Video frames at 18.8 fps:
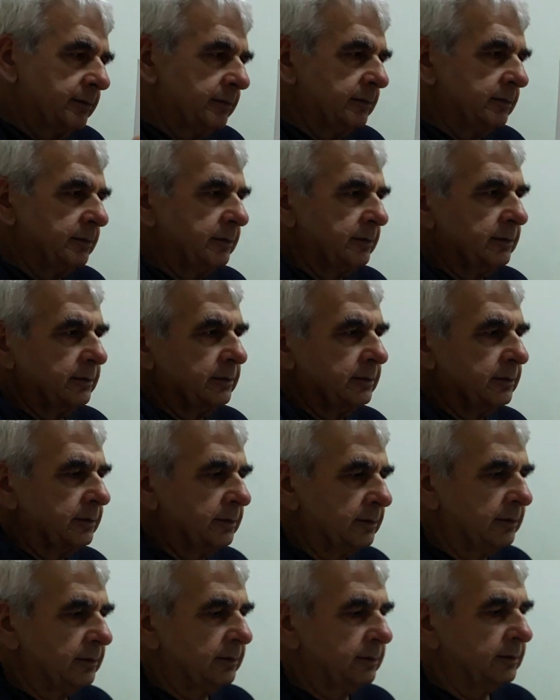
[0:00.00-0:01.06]

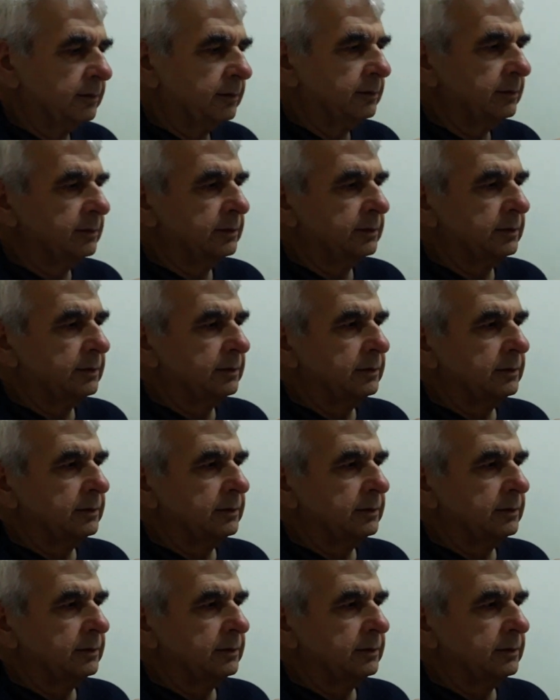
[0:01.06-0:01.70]
No one is speaking in this clip.